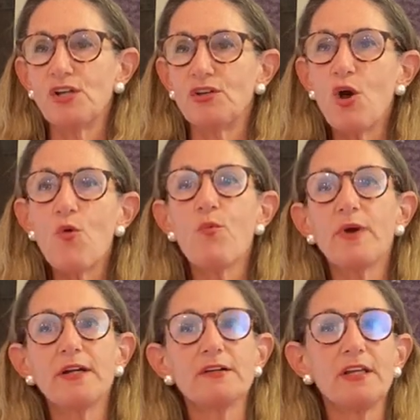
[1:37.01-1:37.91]
No
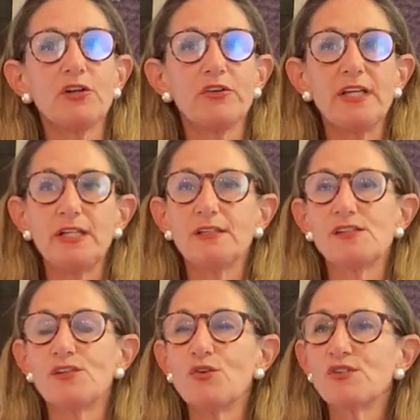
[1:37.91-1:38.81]
weird
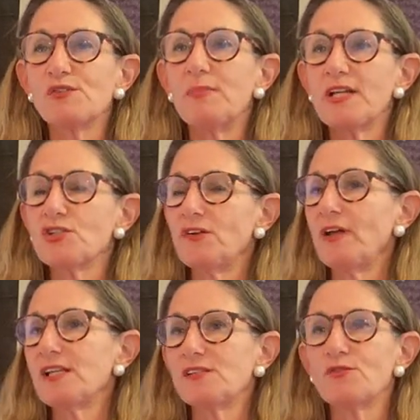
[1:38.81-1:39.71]
ingredients, no special
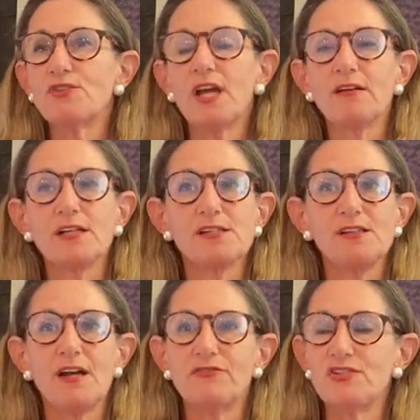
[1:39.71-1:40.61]
esoteric
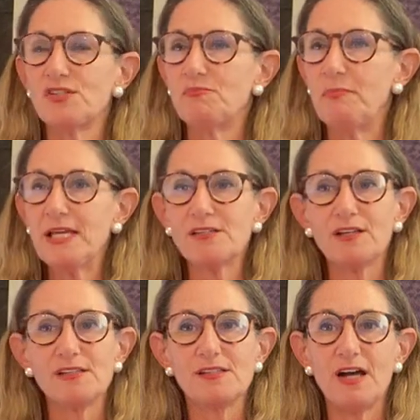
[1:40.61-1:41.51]
stuff, just
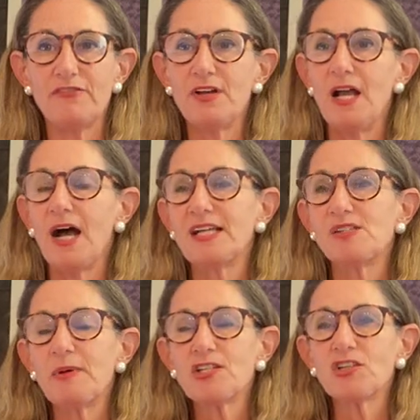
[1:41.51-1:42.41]
basic stuff. I
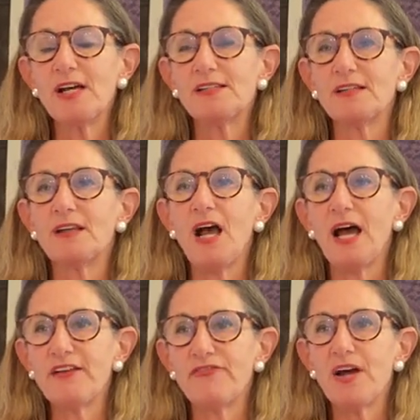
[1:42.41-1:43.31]
specialize in
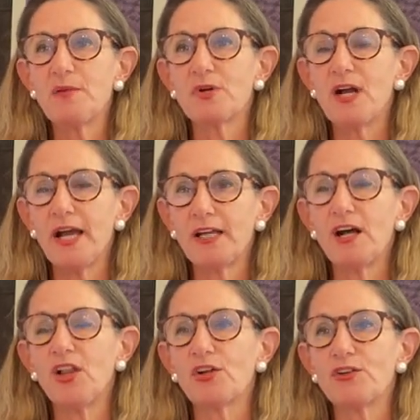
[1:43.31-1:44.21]
high fiber, high
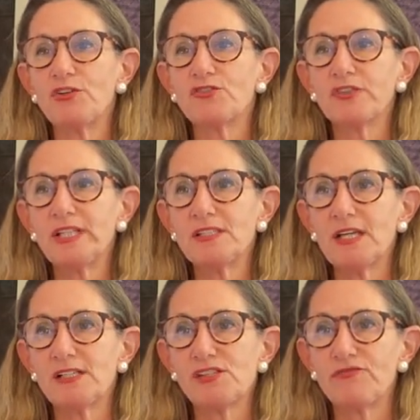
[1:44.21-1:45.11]
color, nutrient
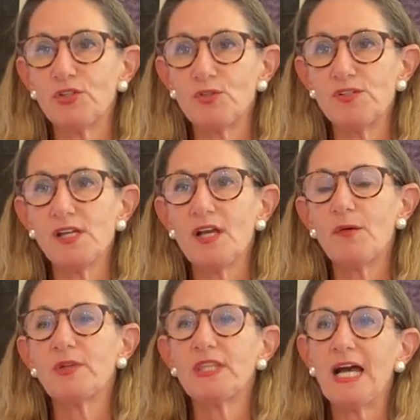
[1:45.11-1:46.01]
dense foods
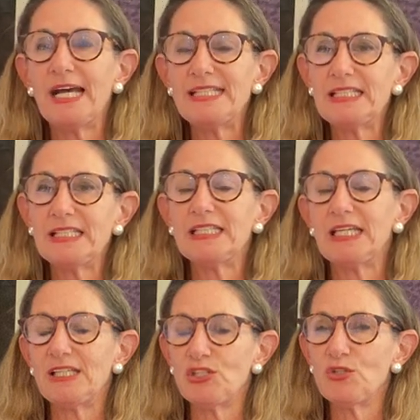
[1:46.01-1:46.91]
with the idea
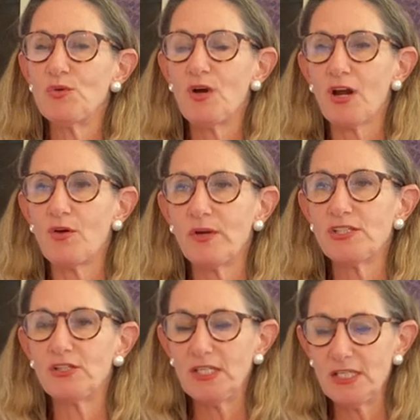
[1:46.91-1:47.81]
that you are going
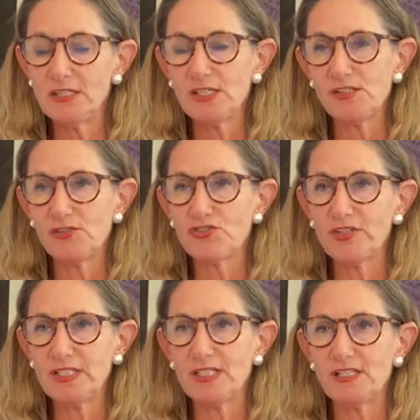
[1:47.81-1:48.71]
to eat this
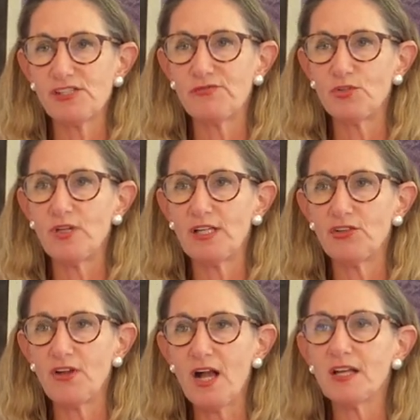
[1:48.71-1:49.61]
nutrient dense food and
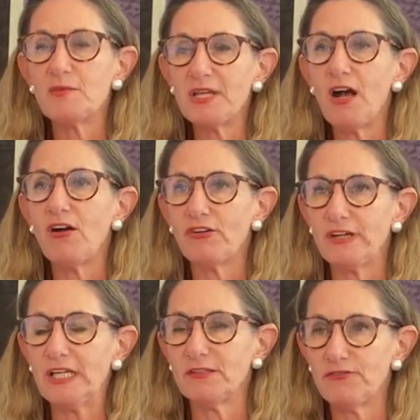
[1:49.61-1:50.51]
you're not going to be
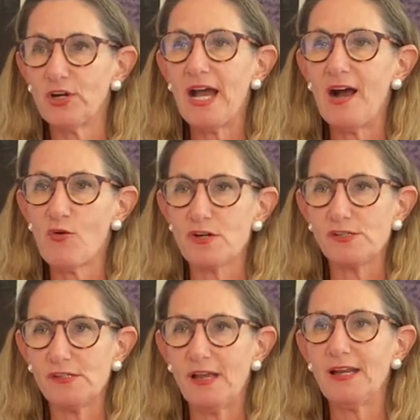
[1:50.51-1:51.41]
hungry for
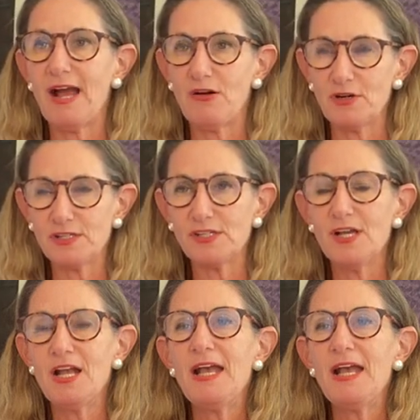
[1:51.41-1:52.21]
hours and hours.